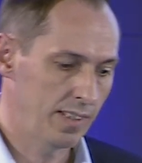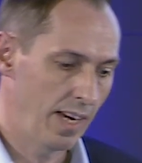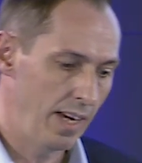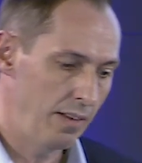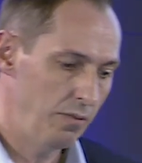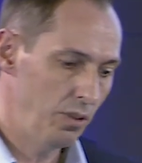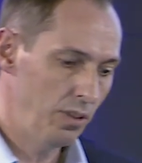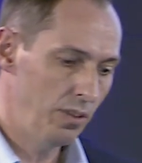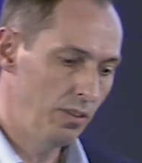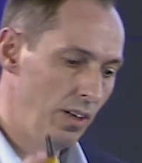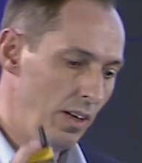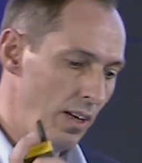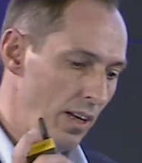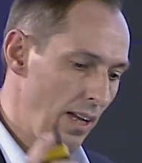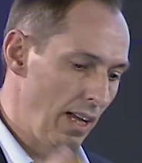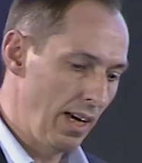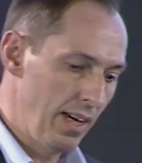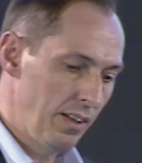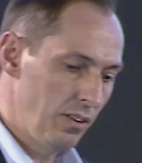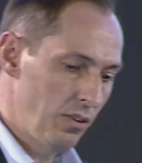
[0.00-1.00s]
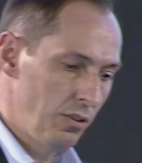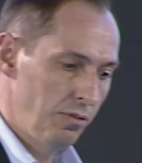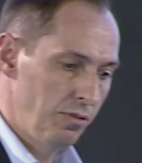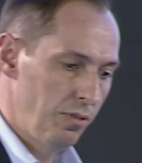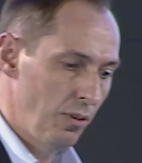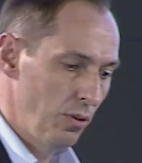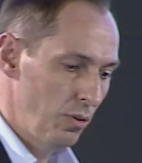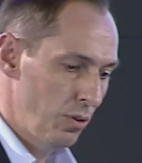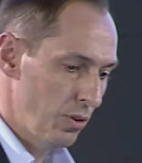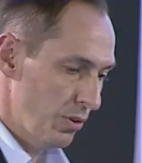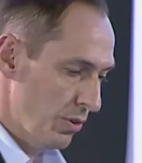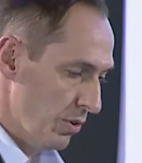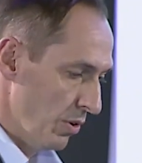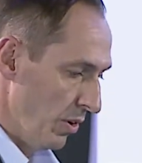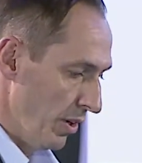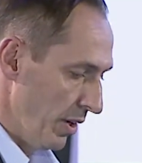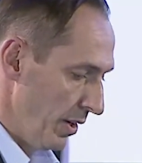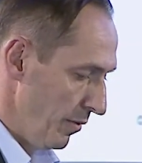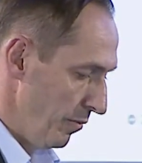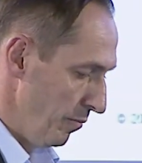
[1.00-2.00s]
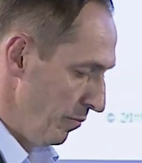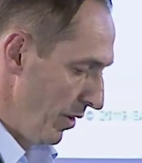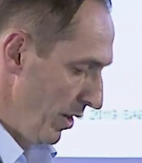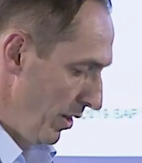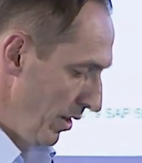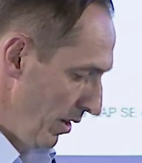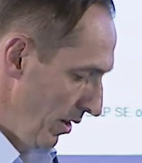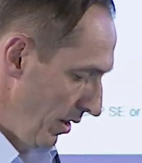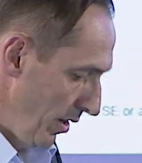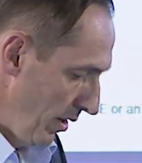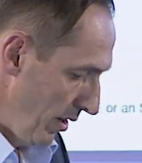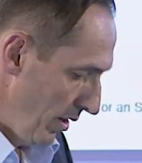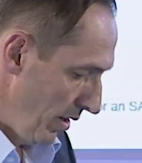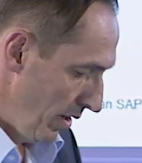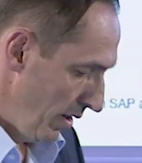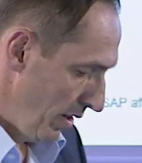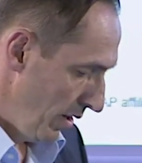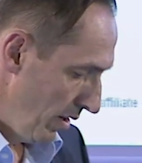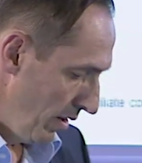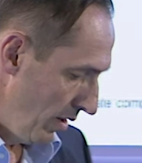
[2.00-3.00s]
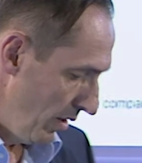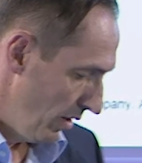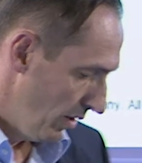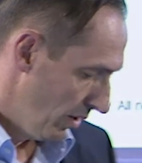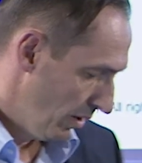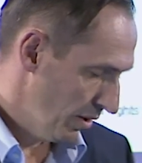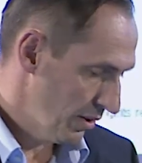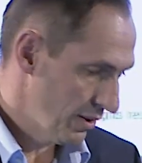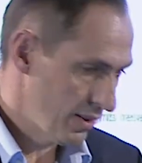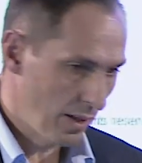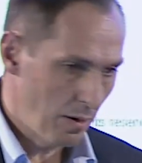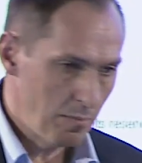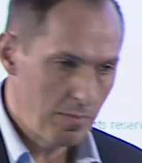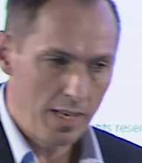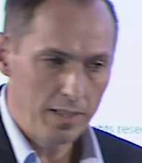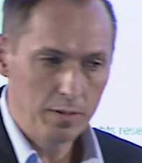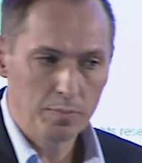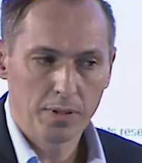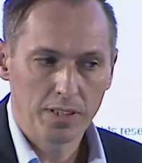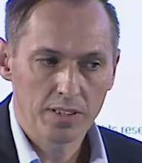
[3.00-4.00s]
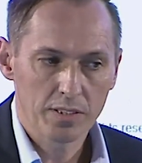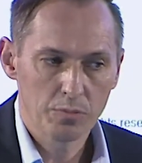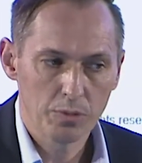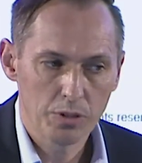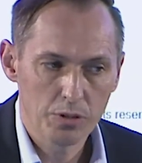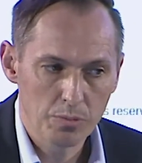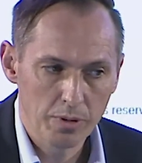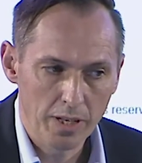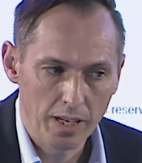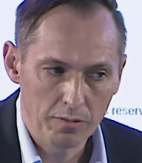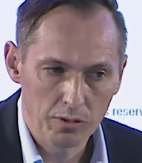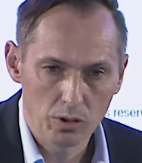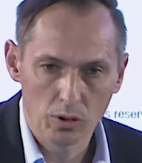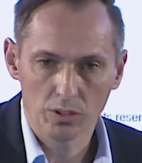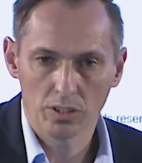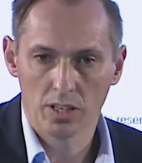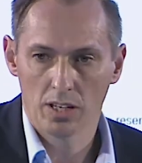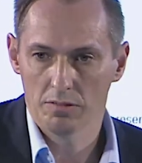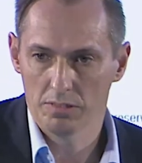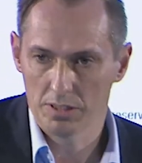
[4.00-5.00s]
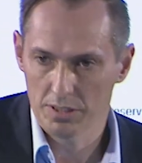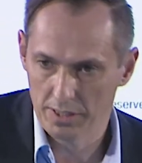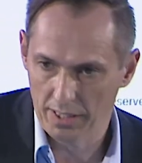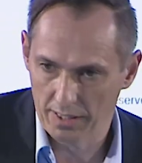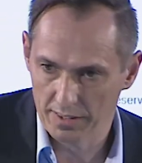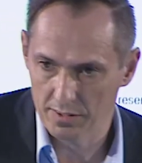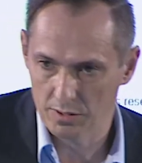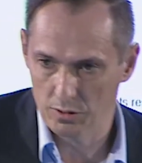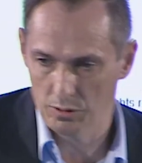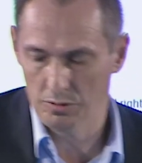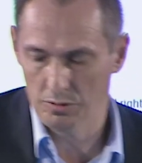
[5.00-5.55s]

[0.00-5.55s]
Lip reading: I would like to focus on some aspects which we have not covered yet so